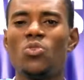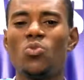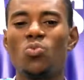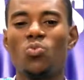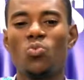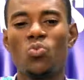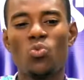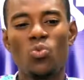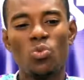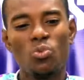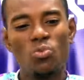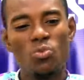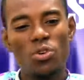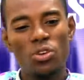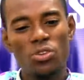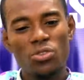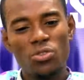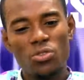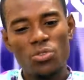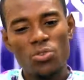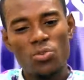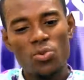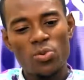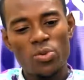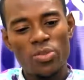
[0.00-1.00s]
What do
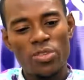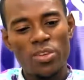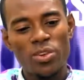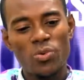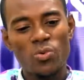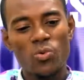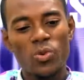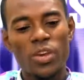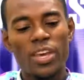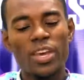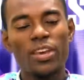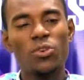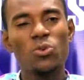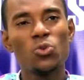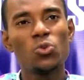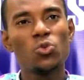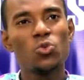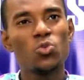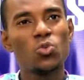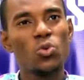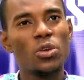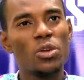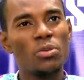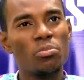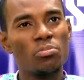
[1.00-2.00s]
you think we can do
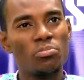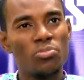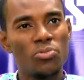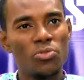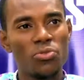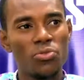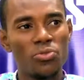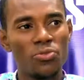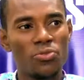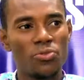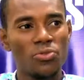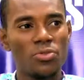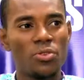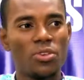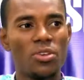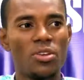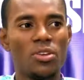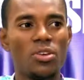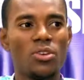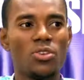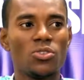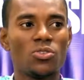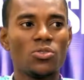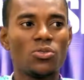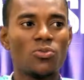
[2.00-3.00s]
to improve?
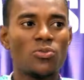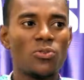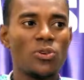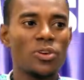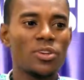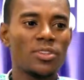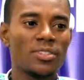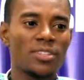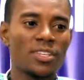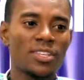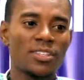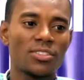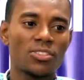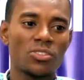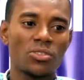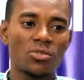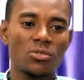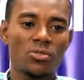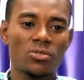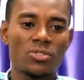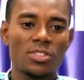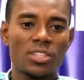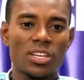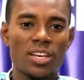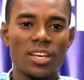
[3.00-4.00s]
So for instance, you
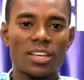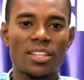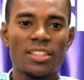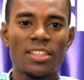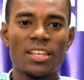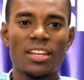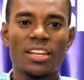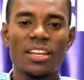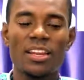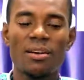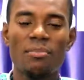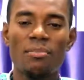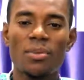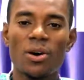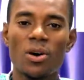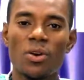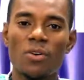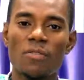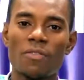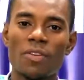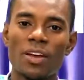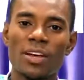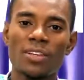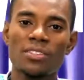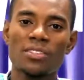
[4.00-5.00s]
check the number
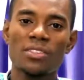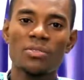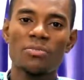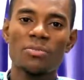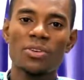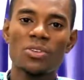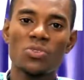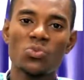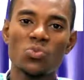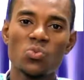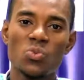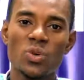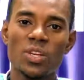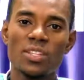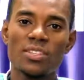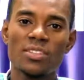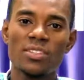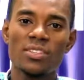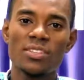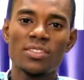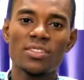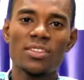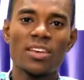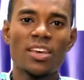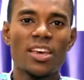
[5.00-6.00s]
of customers
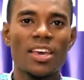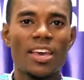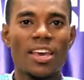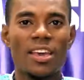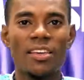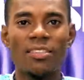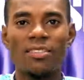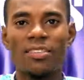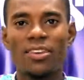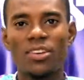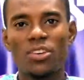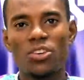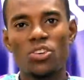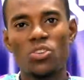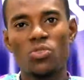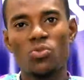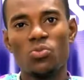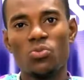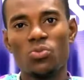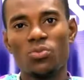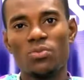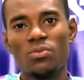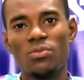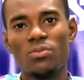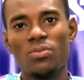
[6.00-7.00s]
waiting in the queue,
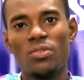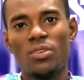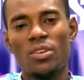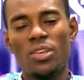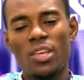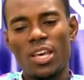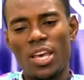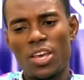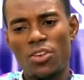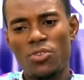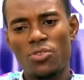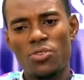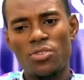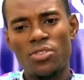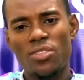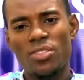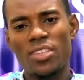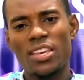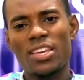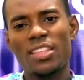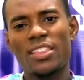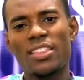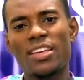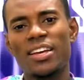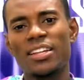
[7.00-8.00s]
and you
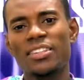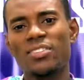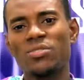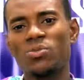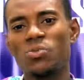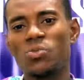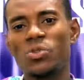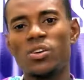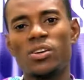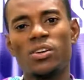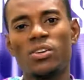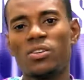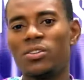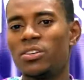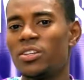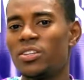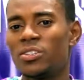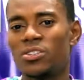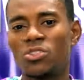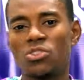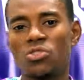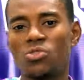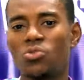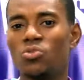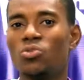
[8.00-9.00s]
think that, well,
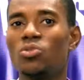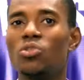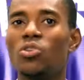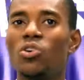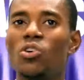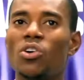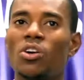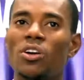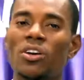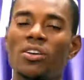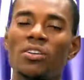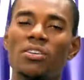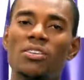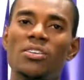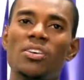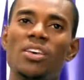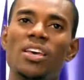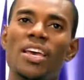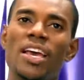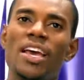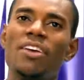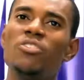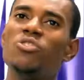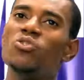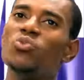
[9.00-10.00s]
it's too long,
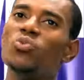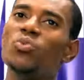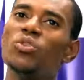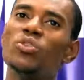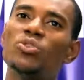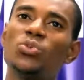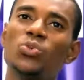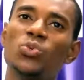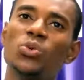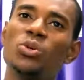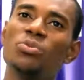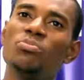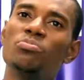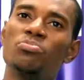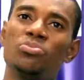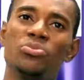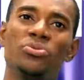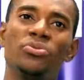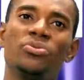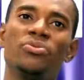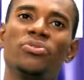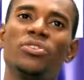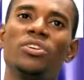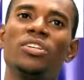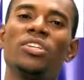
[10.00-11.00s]
and you want to
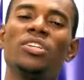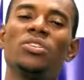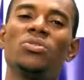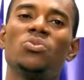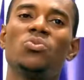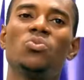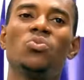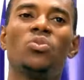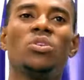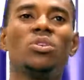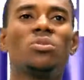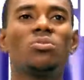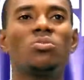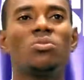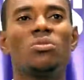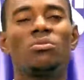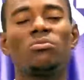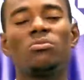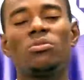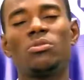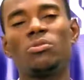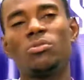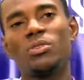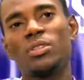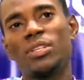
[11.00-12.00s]
improve on it.
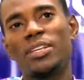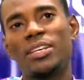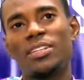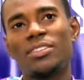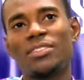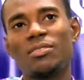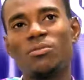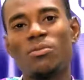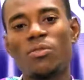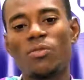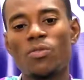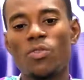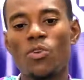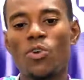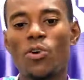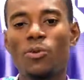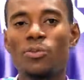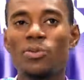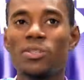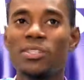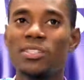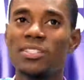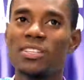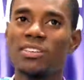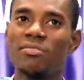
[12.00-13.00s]
What are some of the
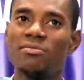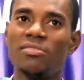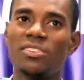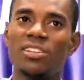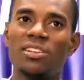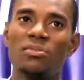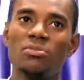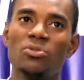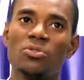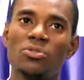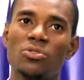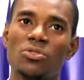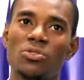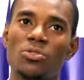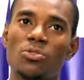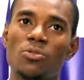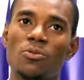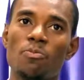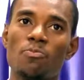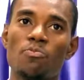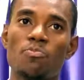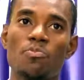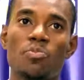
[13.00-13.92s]
options available to you?